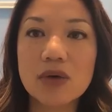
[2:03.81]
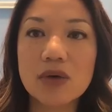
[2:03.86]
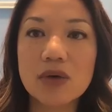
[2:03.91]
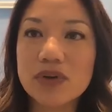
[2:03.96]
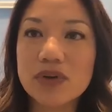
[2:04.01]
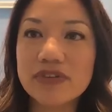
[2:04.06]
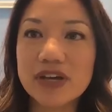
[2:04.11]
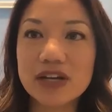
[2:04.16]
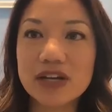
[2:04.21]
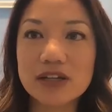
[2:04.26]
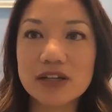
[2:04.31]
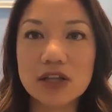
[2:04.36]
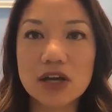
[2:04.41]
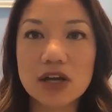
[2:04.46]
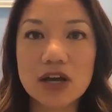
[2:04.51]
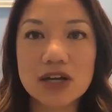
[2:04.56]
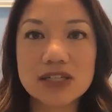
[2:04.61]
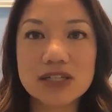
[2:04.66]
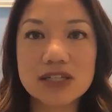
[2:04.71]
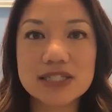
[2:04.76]
We've had a
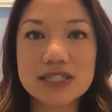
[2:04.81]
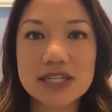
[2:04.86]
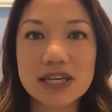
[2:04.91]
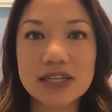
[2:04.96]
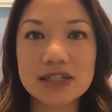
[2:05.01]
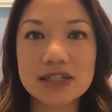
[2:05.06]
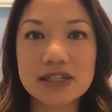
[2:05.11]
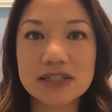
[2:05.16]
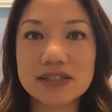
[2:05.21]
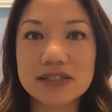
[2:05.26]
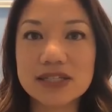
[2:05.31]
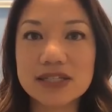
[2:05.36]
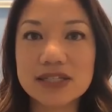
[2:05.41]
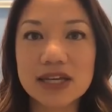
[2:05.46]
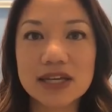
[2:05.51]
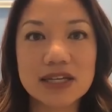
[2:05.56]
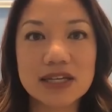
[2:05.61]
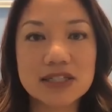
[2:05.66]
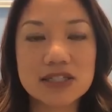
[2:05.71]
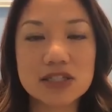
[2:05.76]
long-standing,
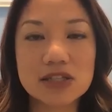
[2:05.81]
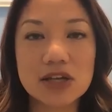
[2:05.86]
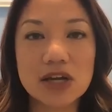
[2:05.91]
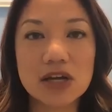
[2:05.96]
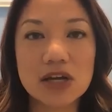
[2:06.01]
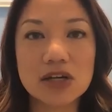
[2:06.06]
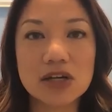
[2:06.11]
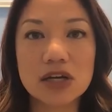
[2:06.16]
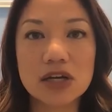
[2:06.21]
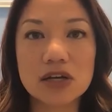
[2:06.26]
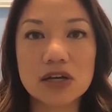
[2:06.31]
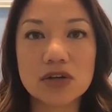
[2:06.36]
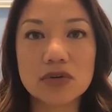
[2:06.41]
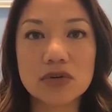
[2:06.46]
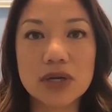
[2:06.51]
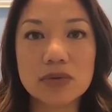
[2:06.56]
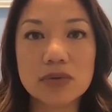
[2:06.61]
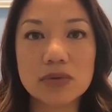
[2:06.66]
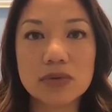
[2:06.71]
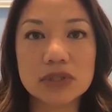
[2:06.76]
decades-long
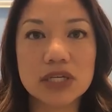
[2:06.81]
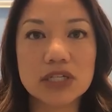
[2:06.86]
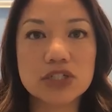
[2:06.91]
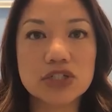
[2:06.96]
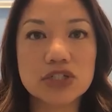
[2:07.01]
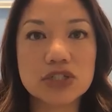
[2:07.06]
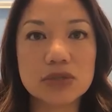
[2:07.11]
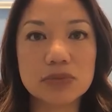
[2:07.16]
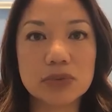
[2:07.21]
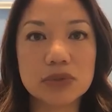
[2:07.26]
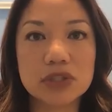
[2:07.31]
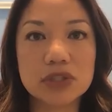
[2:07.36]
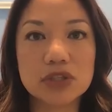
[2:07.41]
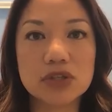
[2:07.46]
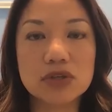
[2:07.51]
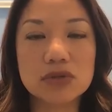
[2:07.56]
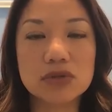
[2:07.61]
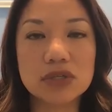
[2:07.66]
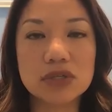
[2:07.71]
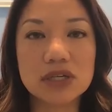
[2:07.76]
great relationship with the
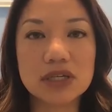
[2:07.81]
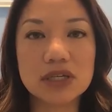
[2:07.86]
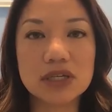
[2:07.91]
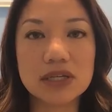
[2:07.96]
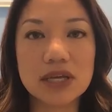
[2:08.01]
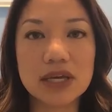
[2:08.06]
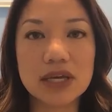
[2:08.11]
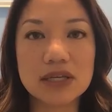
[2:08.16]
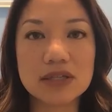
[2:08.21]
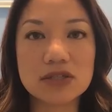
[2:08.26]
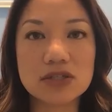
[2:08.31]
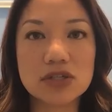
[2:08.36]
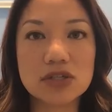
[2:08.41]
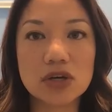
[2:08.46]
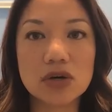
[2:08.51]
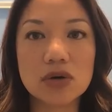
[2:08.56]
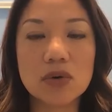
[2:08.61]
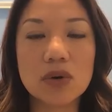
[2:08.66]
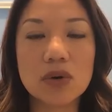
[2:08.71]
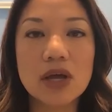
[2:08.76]
union. And
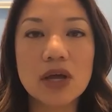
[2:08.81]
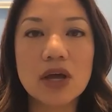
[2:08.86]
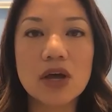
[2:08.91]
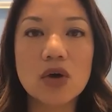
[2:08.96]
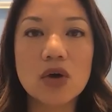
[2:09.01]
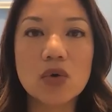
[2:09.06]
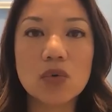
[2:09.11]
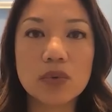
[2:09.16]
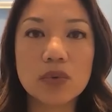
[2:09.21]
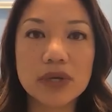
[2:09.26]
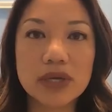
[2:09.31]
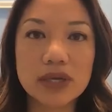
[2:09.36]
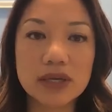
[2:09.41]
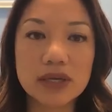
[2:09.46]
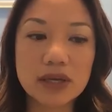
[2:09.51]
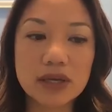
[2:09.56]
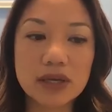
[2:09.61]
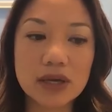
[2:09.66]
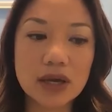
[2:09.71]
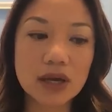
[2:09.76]
so
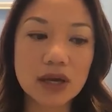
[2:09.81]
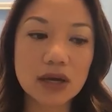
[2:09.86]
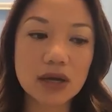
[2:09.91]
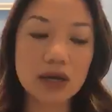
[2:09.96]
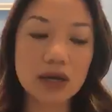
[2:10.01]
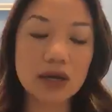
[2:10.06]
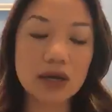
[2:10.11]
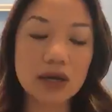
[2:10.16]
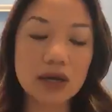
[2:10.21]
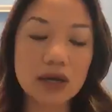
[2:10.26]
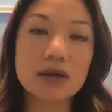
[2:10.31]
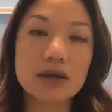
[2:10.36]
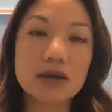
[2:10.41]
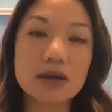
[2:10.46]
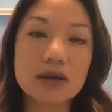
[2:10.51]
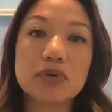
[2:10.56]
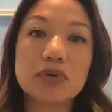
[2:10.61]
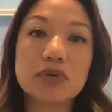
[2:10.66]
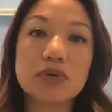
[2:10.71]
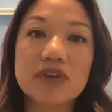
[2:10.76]
we
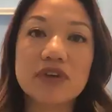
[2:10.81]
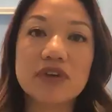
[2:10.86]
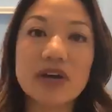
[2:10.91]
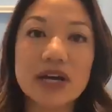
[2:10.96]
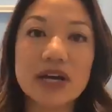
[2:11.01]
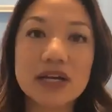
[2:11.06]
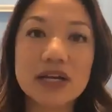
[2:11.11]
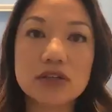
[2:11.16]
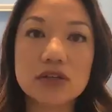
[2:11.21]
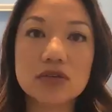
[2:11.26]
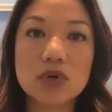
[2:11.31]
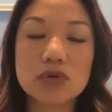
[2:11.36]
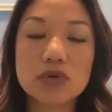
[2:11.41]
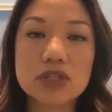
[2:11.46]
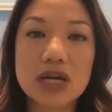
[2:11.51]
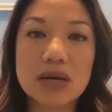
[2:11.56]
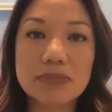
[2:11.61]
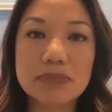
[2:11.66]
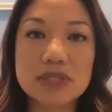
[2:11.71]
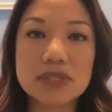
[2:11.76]
provide workers'
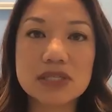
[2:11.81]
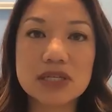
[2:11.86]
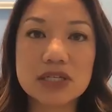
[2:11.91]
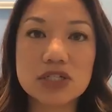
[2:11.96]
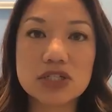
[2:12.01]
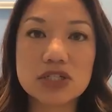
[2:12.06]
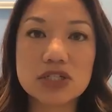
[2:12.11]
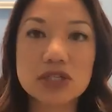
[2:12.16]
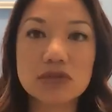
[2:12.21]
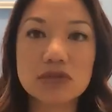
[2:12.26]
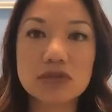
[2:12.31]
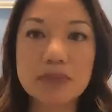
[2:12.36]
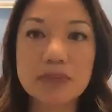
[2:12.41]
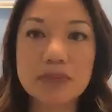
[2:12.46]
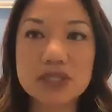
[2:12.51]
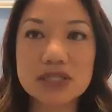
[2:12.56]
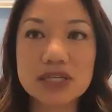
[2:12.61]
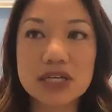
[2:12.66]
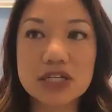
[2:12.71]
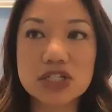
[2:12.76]
compensation
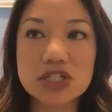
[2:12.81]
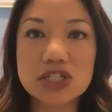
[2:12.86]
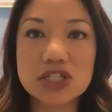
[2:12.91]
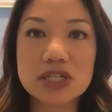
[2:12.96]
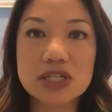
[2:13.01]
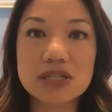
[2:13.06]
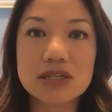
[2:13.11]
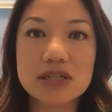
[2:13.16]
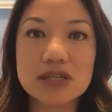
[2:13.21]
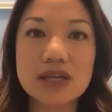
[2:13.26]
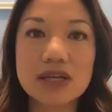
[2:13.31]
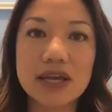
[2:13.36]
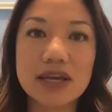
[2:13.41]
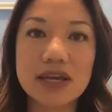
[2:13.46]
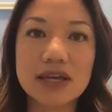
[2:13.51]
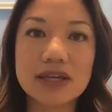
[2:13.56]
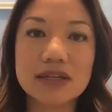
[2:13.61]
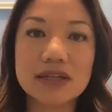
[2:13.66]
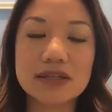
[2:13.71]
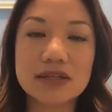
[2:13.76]
representation
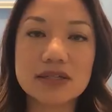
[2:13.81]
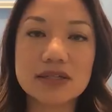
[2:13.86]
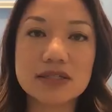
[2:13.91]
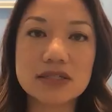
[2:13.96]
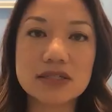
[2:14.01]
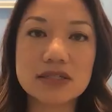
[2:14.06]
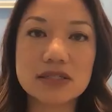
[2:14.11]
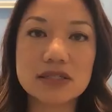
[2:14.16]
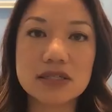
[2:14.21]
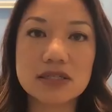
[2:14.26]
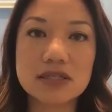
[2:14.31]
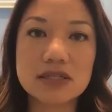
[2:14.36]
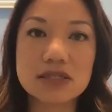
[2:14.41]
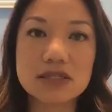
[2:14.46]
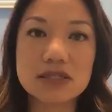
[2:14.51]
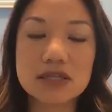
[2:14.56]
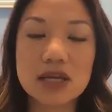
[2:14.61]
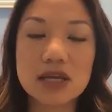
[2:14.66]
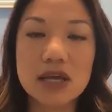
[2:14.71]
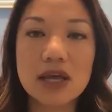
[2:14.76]
and
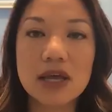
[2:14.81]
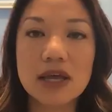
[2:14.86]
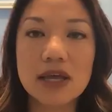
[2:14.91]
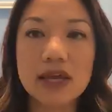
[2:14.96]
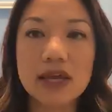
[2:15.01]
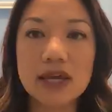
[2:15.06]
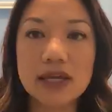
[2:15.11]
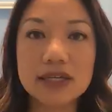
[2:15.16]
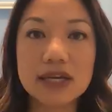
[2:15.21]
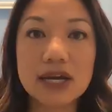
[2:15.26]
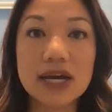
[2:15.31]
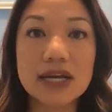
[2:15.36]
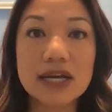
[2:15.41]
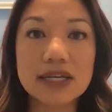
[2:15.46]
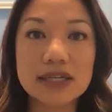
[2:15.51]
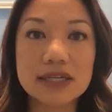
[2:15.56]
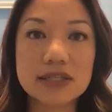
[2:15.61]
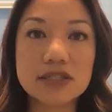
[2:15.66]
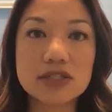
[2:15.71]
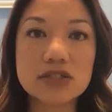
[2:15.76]
assistance and
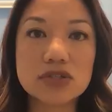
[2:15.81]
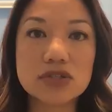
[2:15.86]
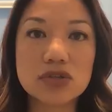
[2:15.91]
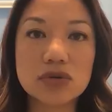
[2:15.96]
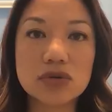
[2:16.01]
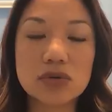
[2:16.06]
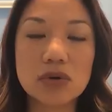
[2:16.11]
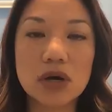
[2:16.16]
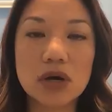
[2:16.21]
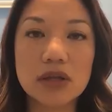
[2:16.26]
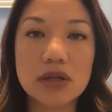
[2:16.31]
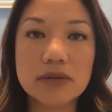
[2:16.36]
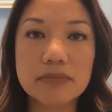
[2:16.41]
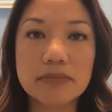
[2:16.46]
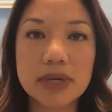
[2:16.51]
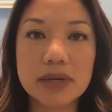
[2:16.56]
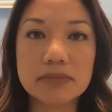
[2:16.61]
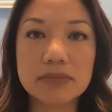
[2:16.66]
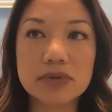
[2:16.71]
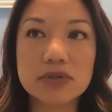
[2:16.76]
guidance to all the
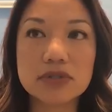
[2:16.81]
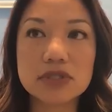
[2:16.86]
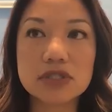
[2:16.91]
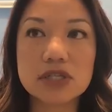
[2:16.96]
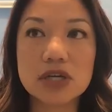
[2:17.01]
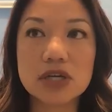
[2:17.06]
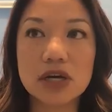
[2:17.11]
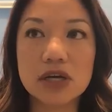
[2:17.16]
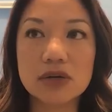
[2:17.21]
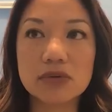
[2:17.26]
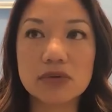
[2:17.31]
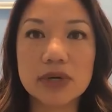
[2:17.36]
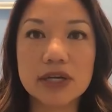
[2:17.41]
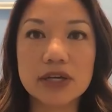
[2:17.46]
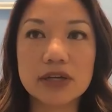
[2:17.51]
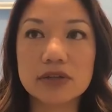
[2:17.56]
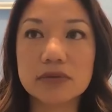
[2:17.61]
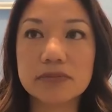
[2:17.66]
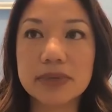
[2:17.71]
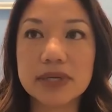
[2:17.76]
members on a
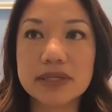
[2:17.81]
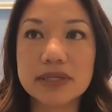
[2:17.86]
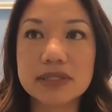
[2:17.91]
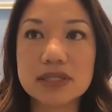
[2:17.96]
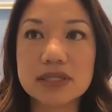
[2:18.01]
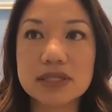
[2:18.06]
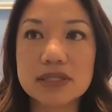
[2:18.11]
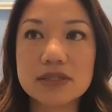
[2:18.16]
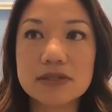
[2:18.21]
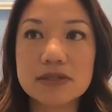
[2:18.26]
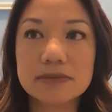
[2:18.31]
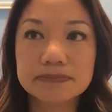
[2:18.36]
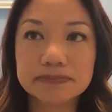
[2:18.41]
regular basis.